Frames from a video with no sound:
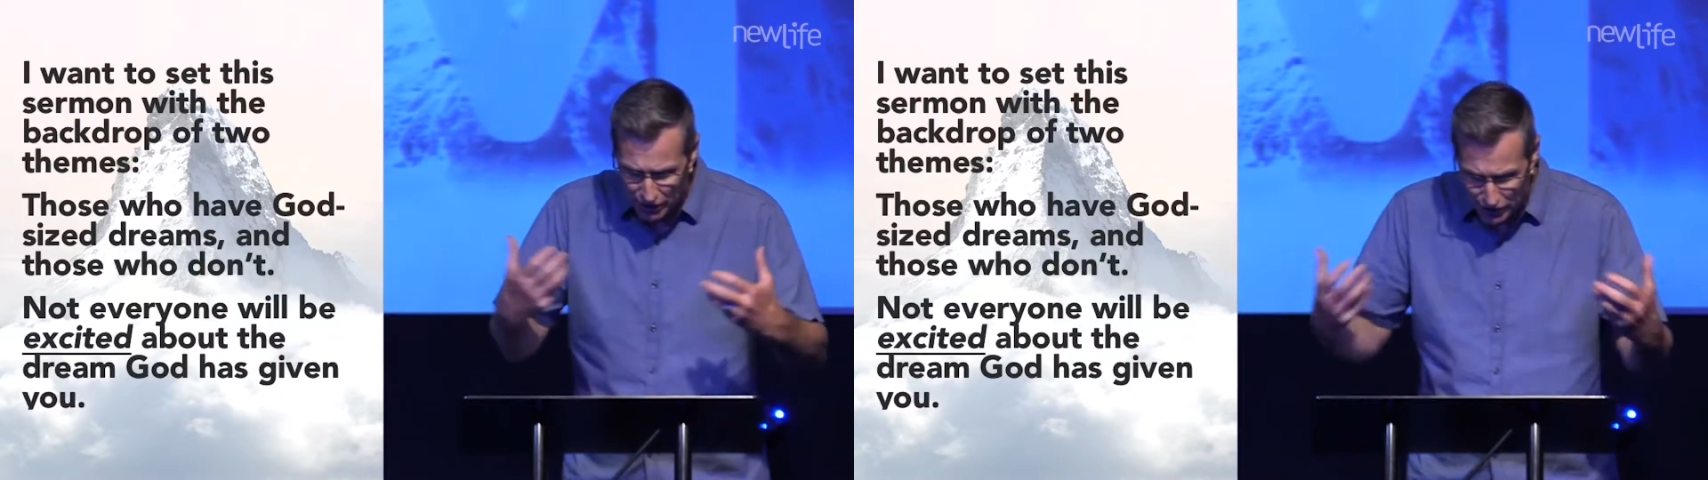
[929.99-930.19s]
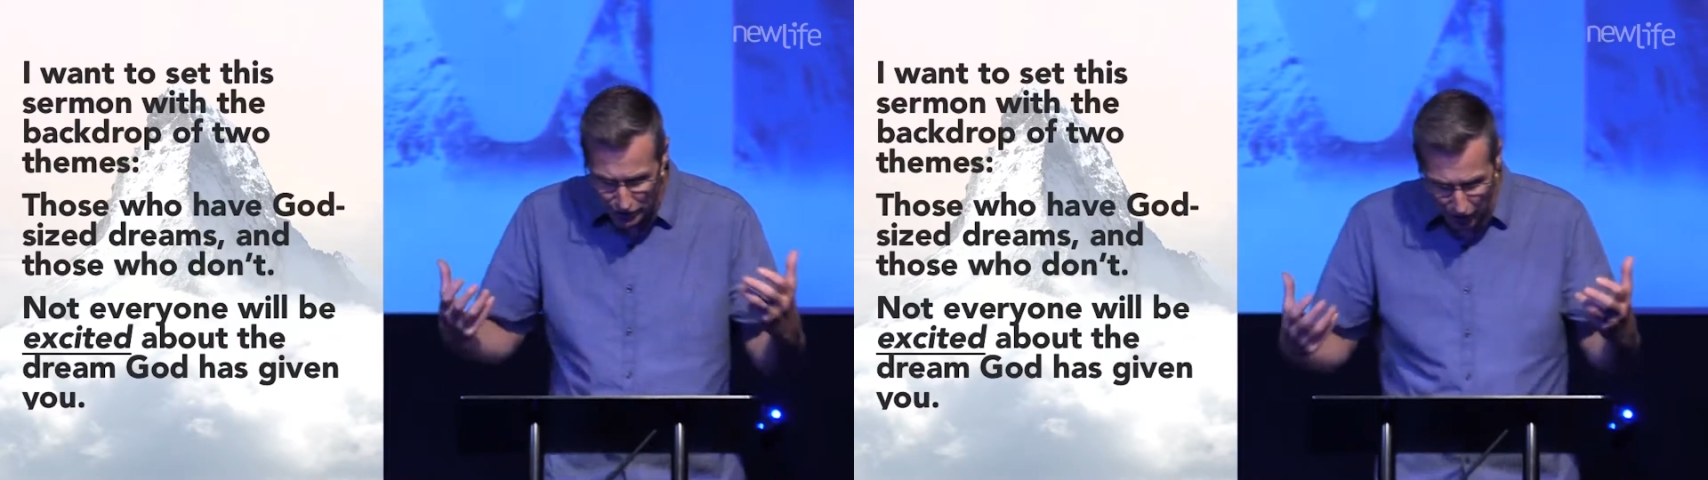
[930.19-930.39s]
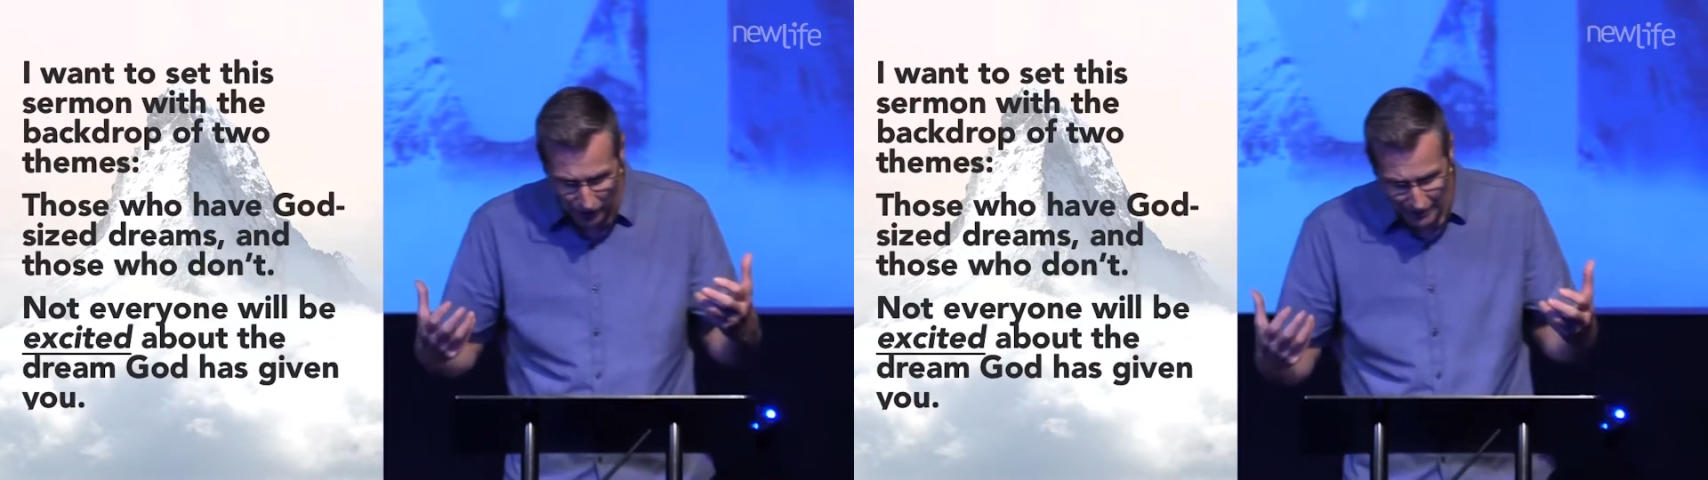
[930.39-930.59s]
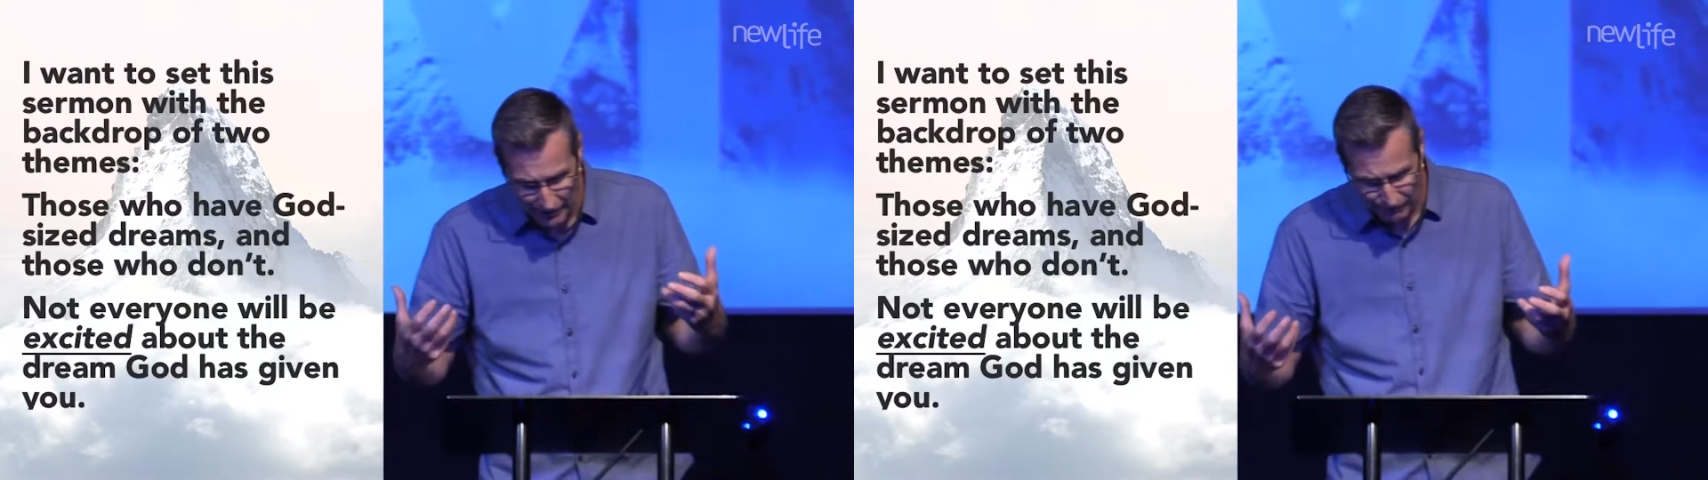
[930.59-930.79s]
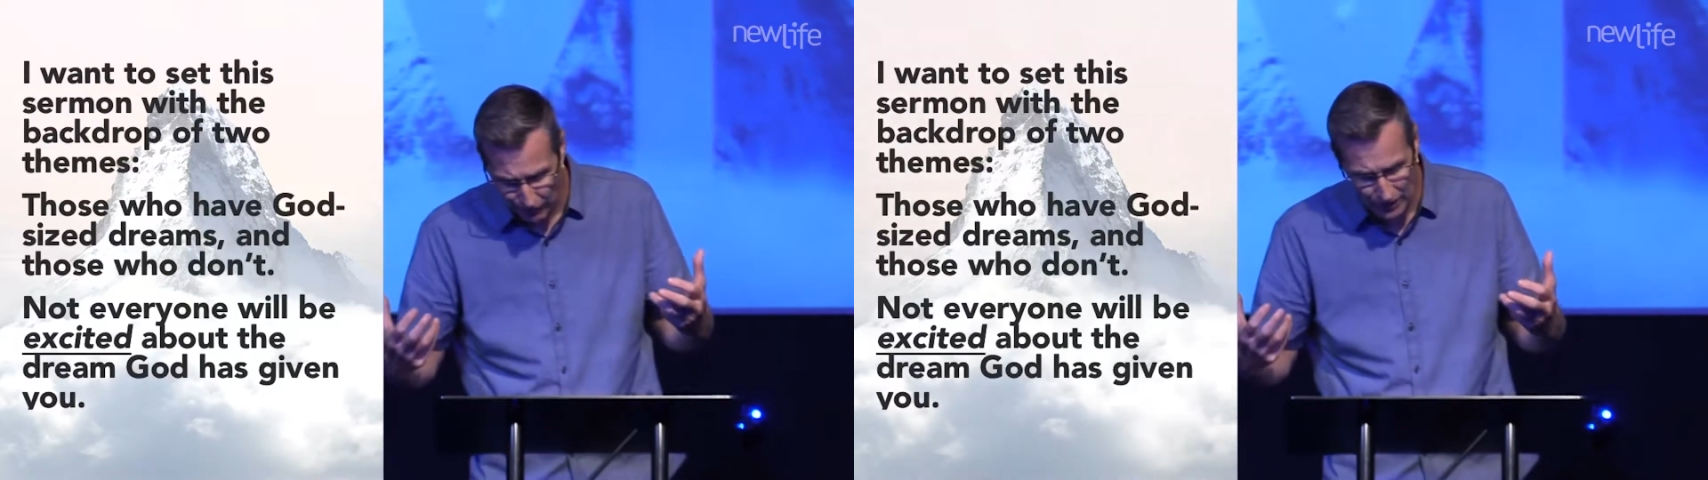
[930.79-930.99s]
you don't
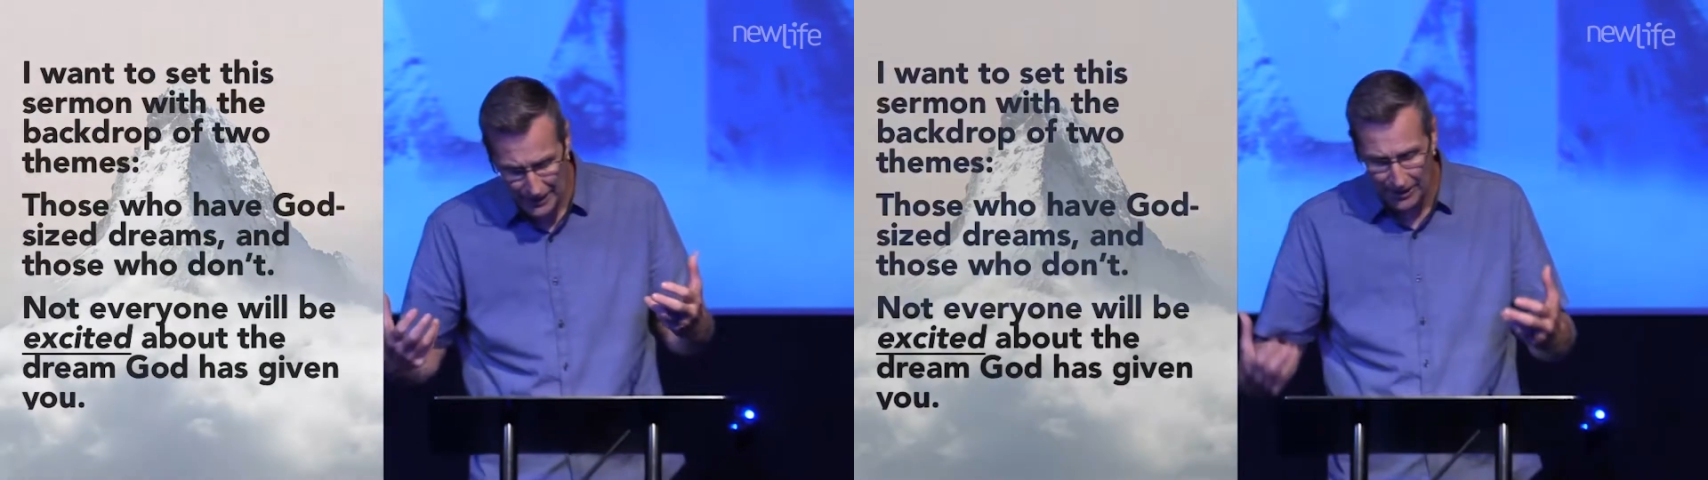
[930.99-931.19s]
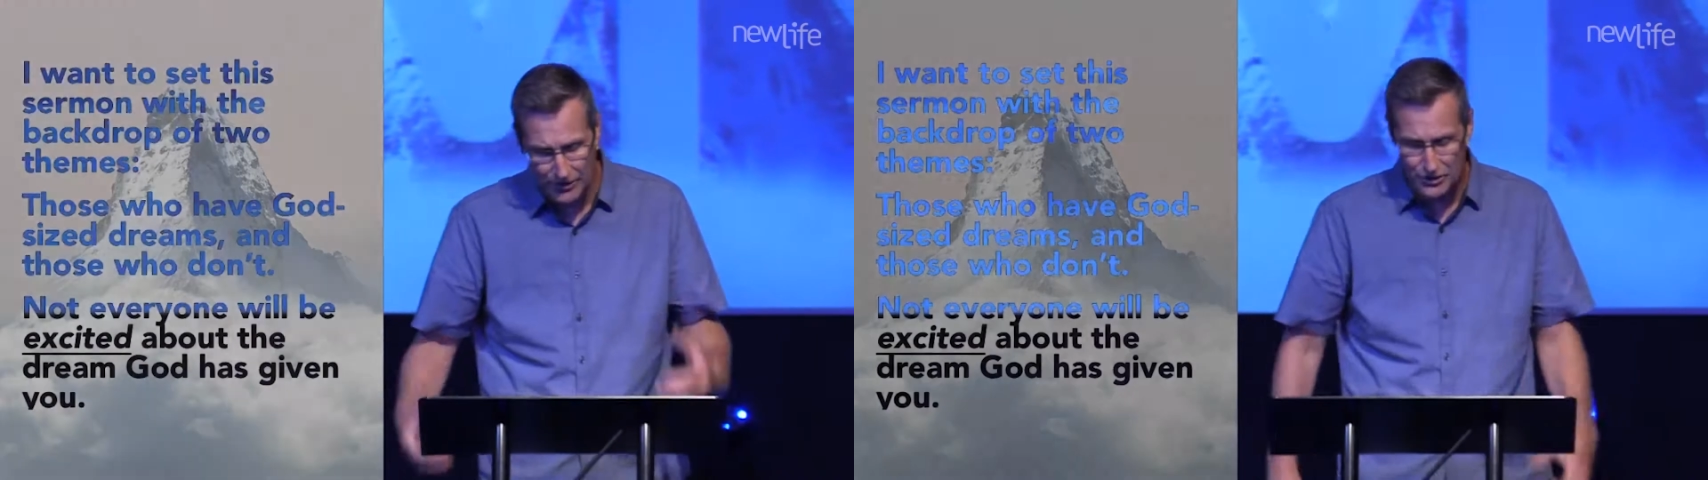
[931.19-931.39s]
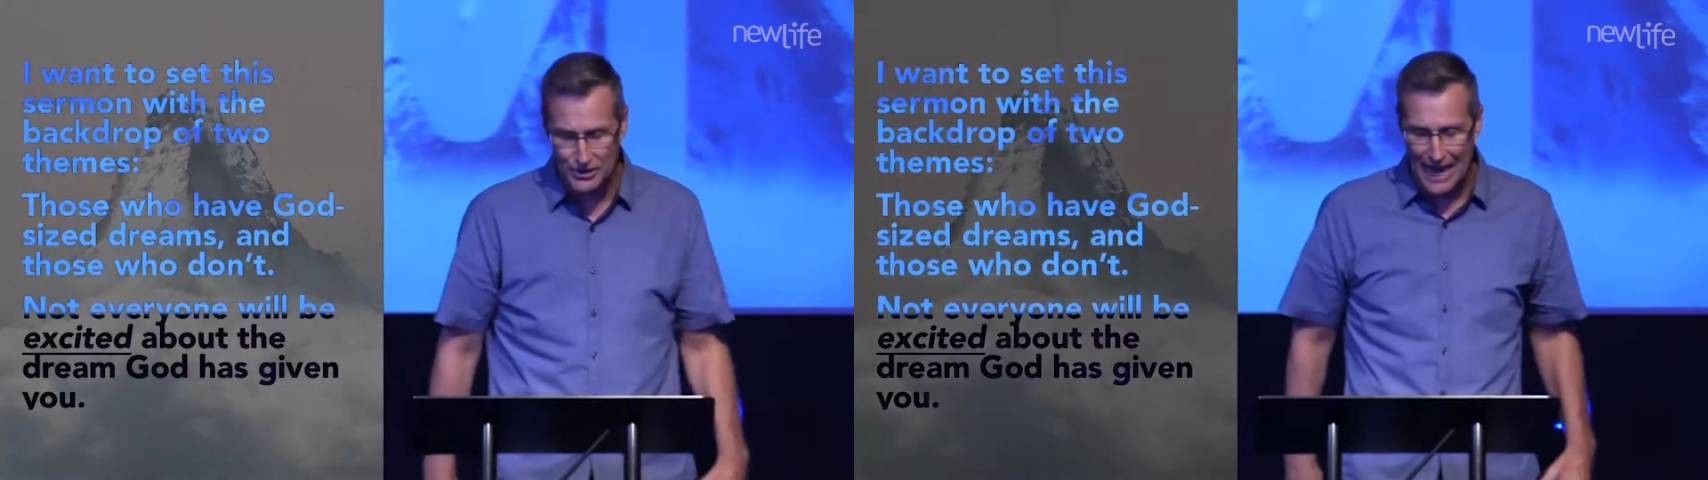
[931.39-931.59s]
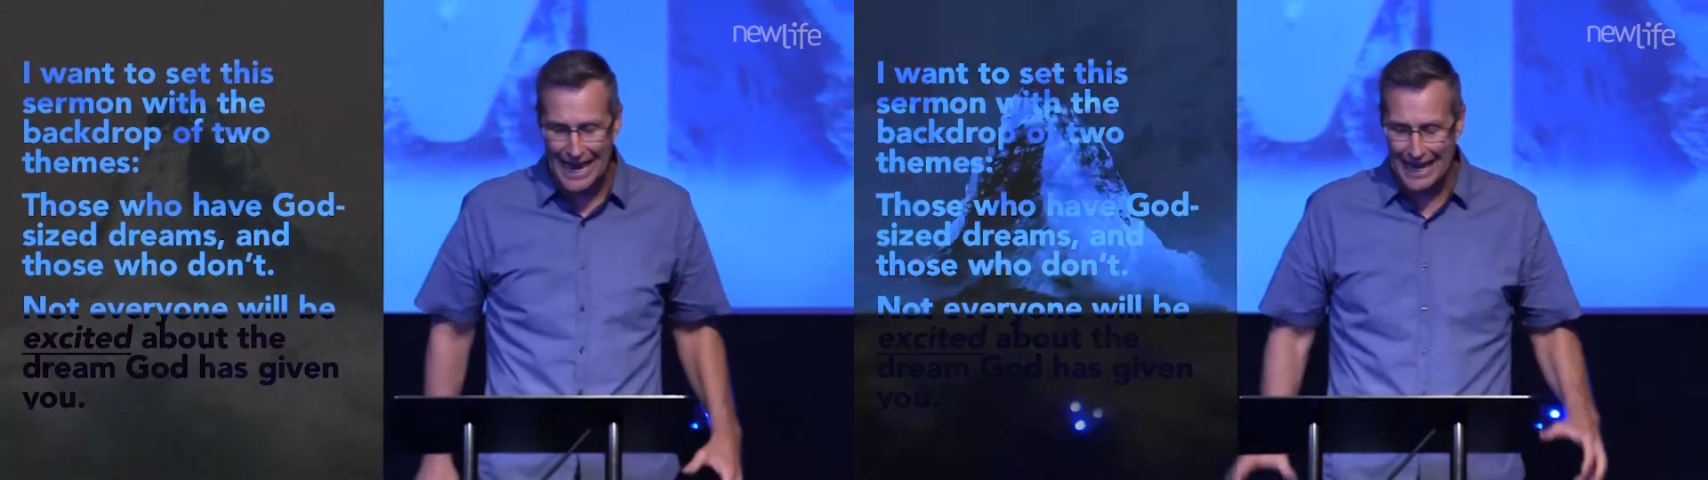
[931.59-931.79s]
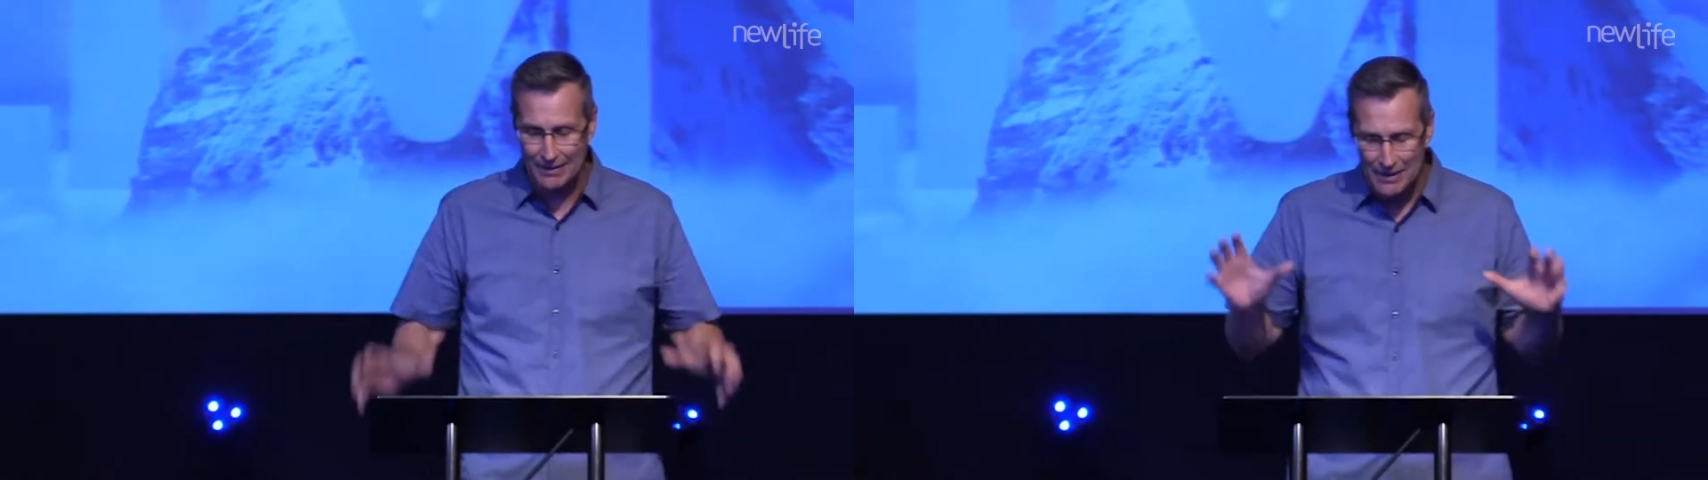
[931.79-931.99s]
even fully
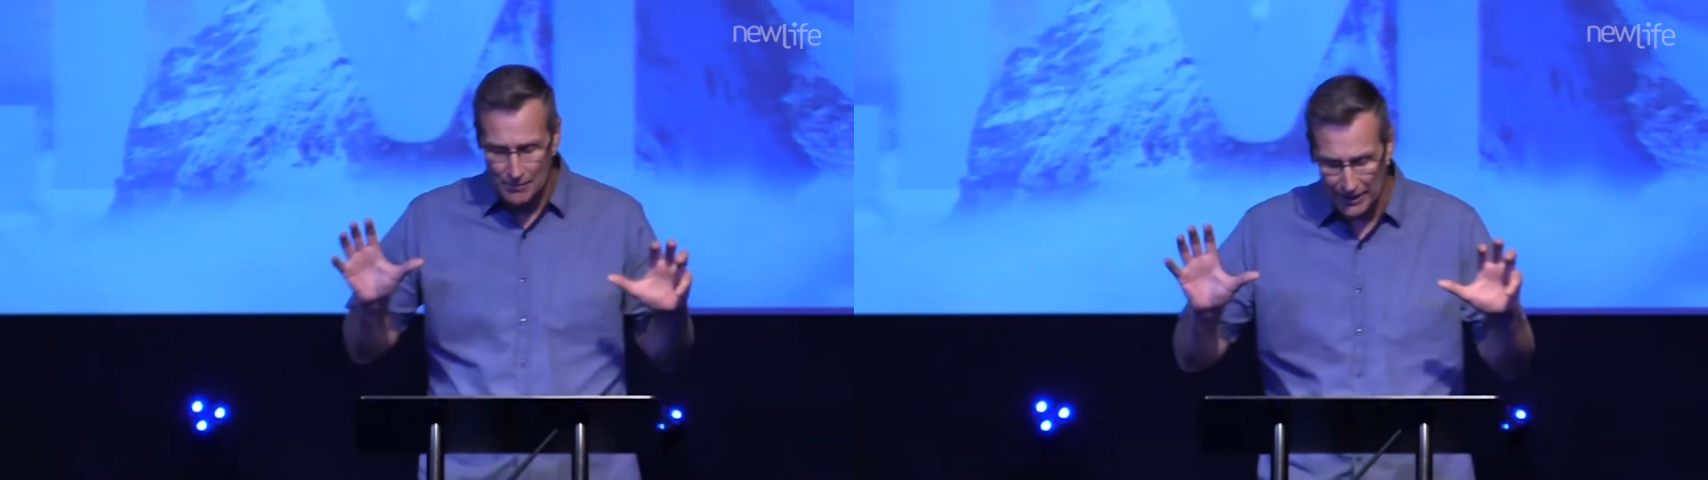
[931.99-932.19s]
understand.